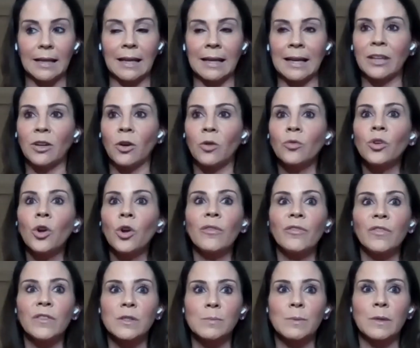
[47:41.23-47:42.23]
And I don't know if
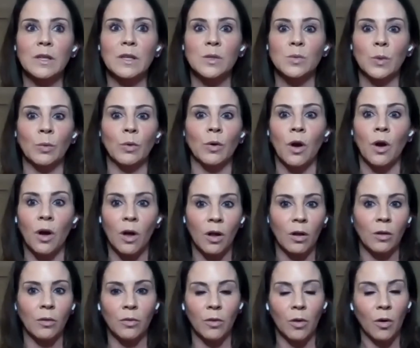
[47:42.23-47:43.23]
it's because we were
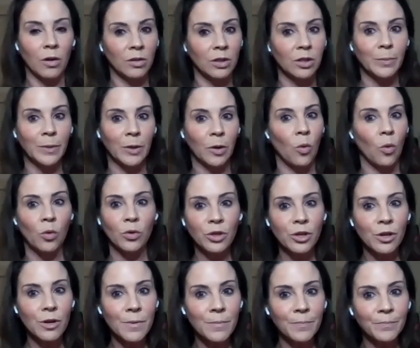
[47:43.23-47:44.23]
all a little bit
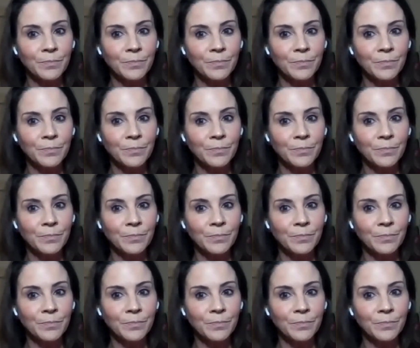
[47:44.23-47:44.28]
older.